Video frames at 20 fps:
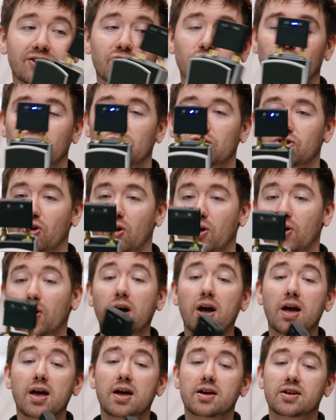to control.
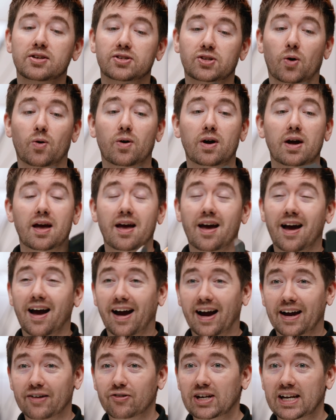So
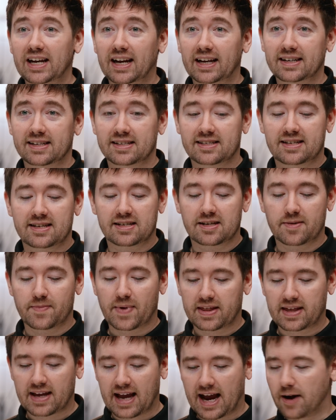I really like this system.
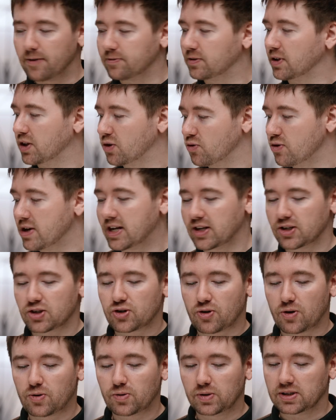I think out of the three
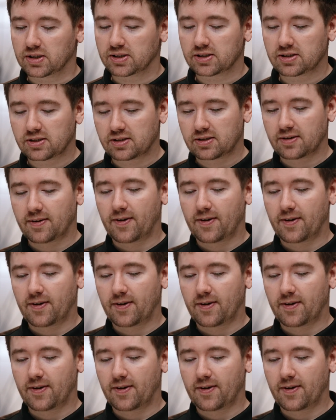controllers,